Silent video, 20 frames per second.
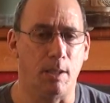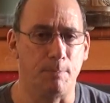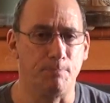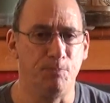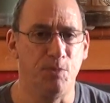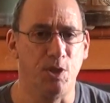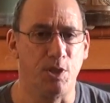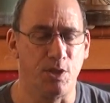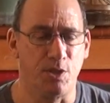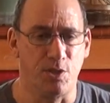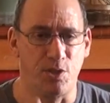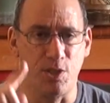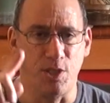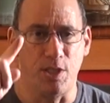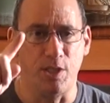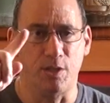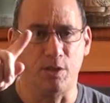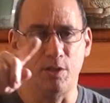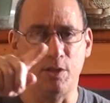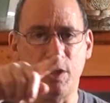You can see
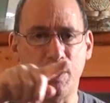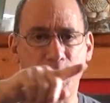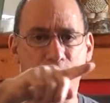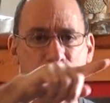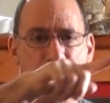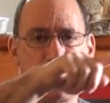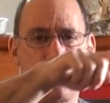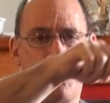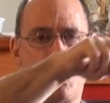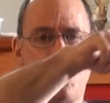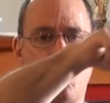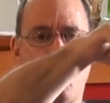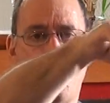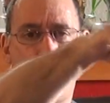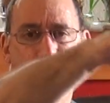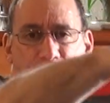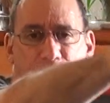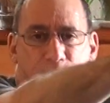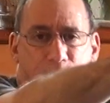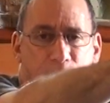the nice
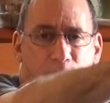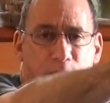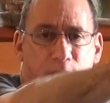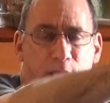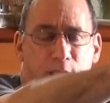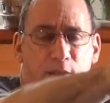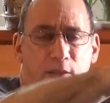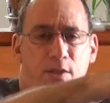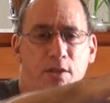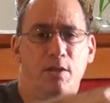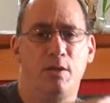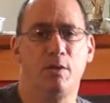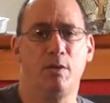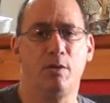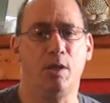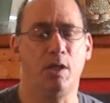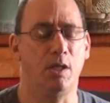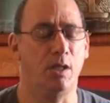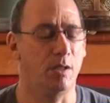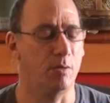twist in it
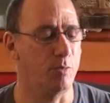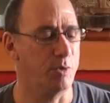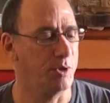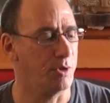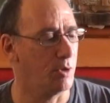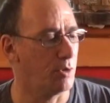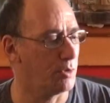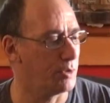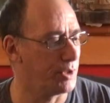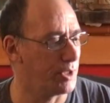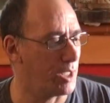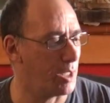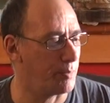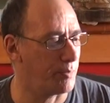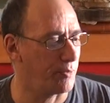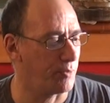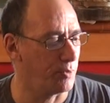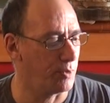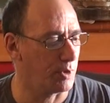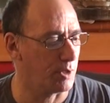when you hold it up
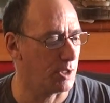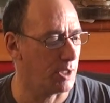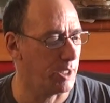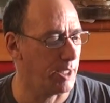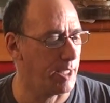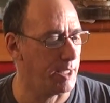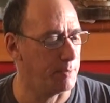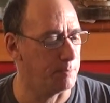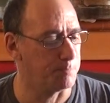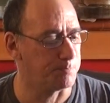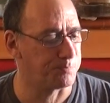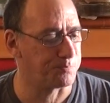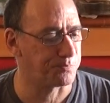through the light.